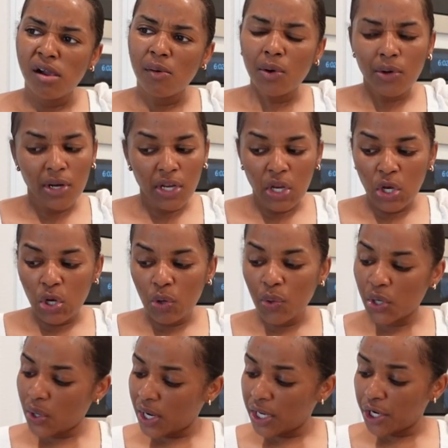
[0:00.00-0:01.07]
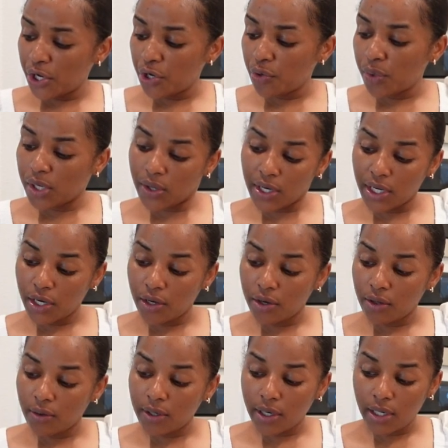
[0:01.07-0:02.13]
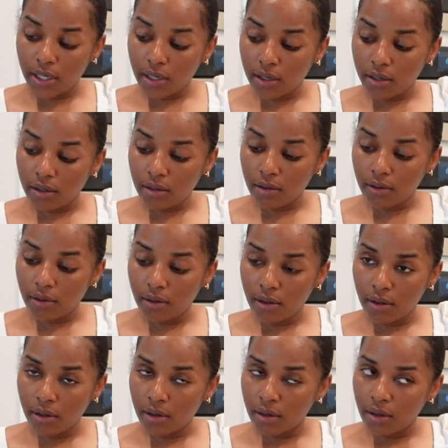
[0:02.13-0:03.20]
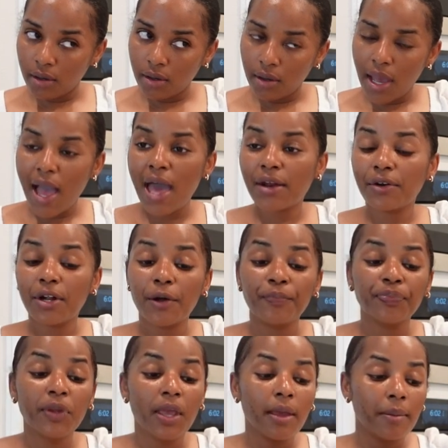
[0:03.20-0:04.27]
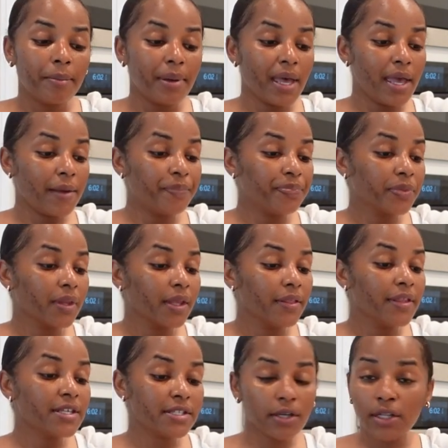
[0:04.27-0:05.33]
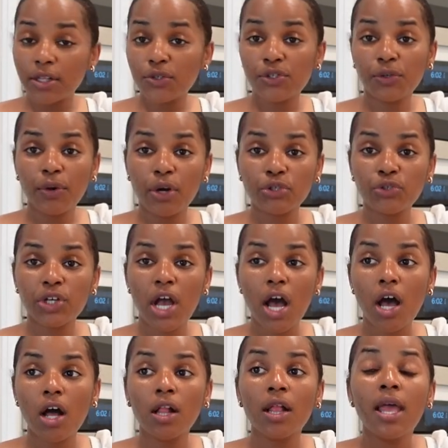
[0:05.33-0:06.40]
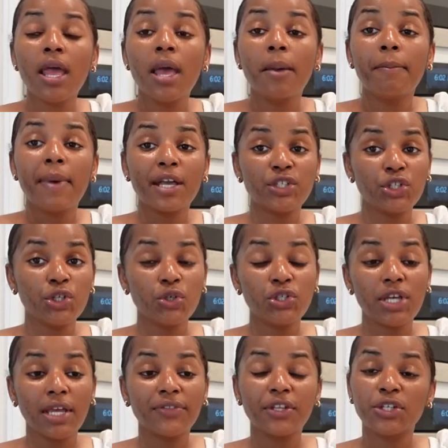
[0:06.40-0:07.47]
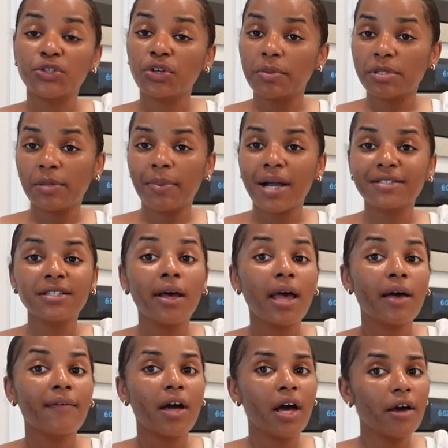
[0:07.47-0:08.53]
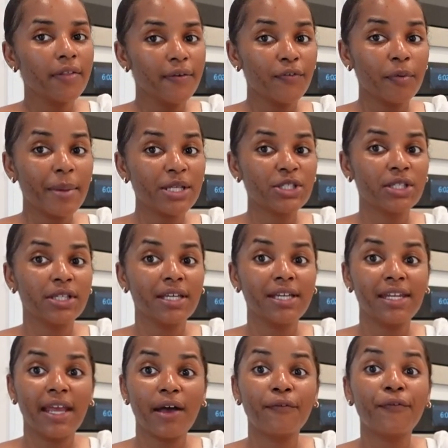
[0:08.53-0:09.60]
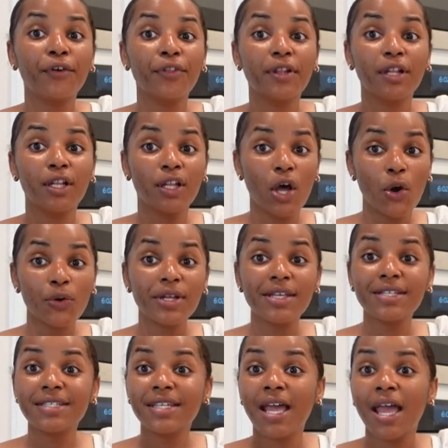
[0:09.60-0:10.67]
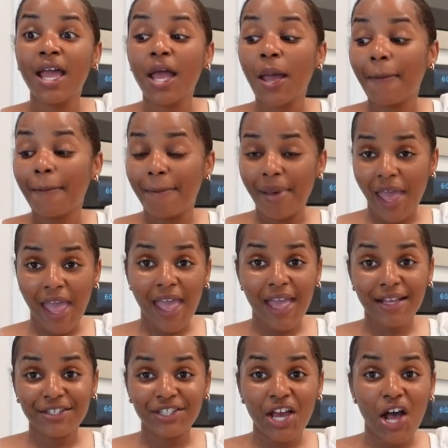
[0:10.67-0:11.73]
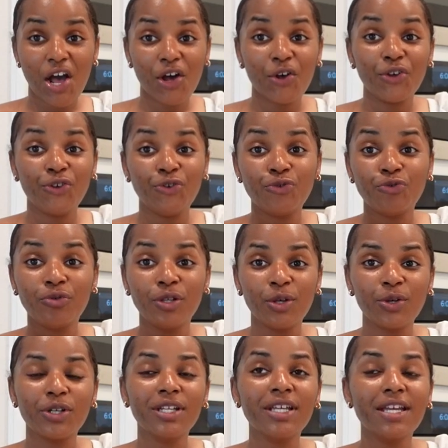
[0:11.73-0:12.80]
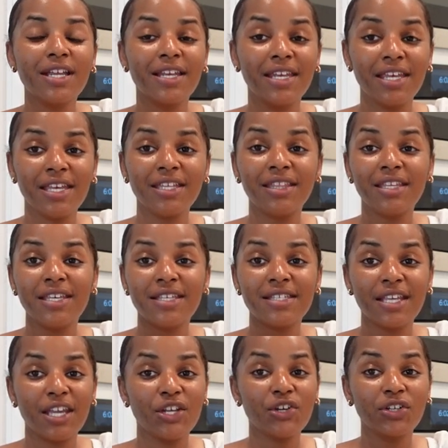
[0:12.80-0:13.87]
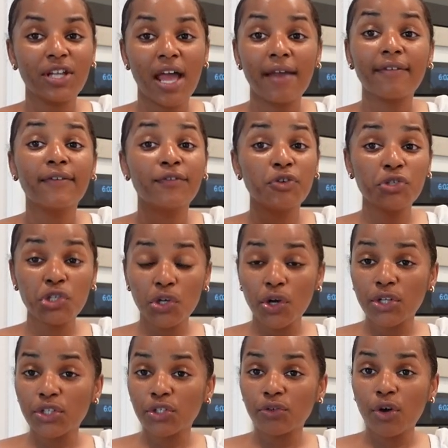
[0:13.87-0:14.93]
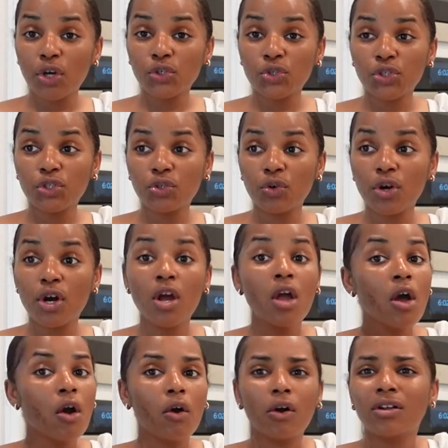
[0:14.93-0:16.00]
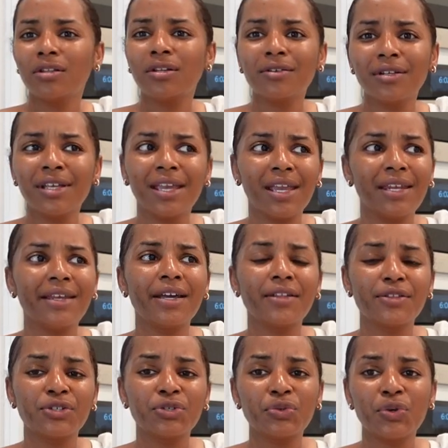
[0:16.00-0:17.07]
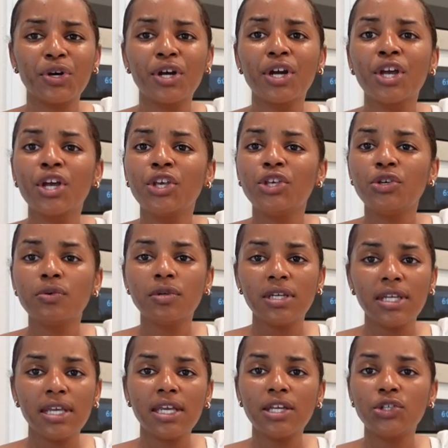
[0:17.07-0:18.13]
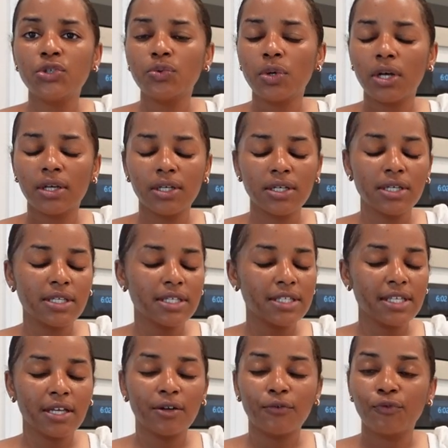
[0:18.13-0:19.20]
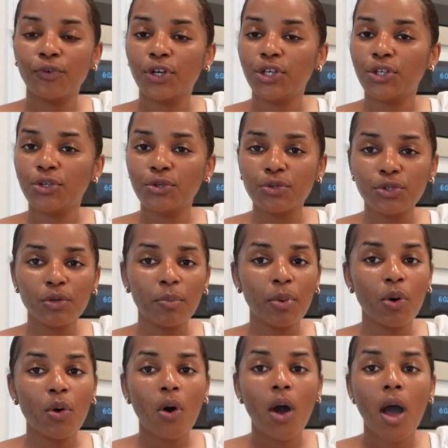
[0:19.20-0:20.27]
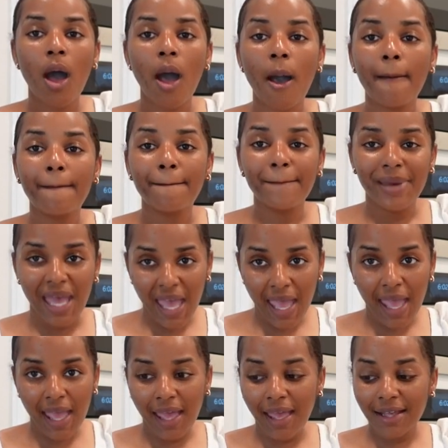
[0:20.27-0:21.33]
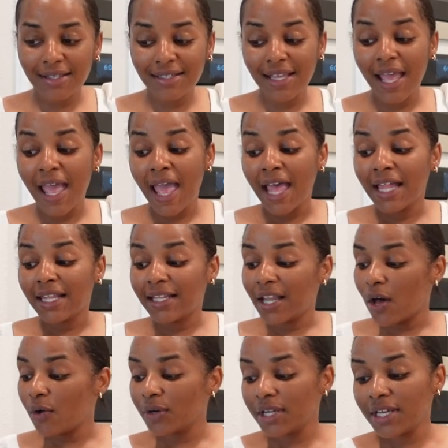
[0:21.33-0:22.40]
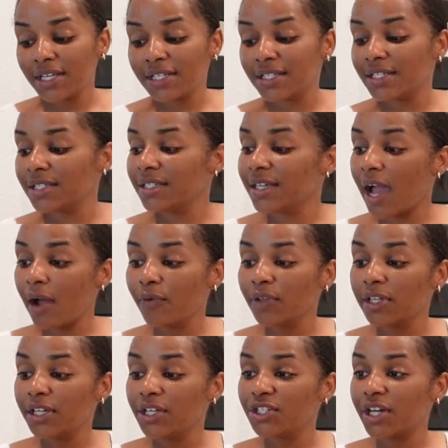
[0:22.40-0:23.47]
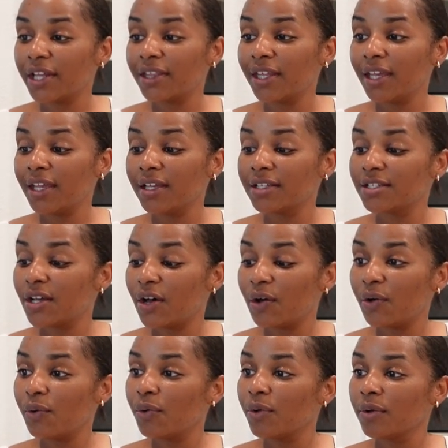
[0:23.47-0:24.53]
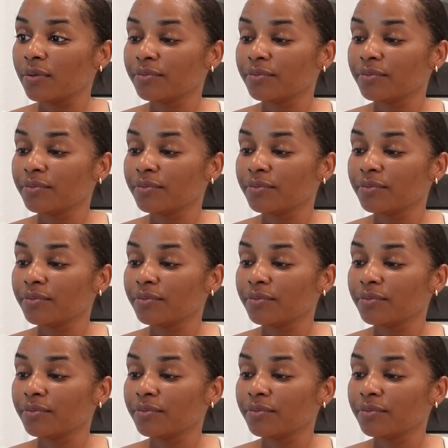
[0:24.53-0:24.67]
What do I need to do? What do I need to do? What do I need to do? What do I need to do? I don't know. But this concludes the grocery haul. Make sure you check the description box. I'll have all the information linked down for the Lotus bags, y'all. You literally need these in your life. If you still go to the grocery store or literally any other store, you need you a good set of reusable bags. Lotus, y'all really did y'all thing. So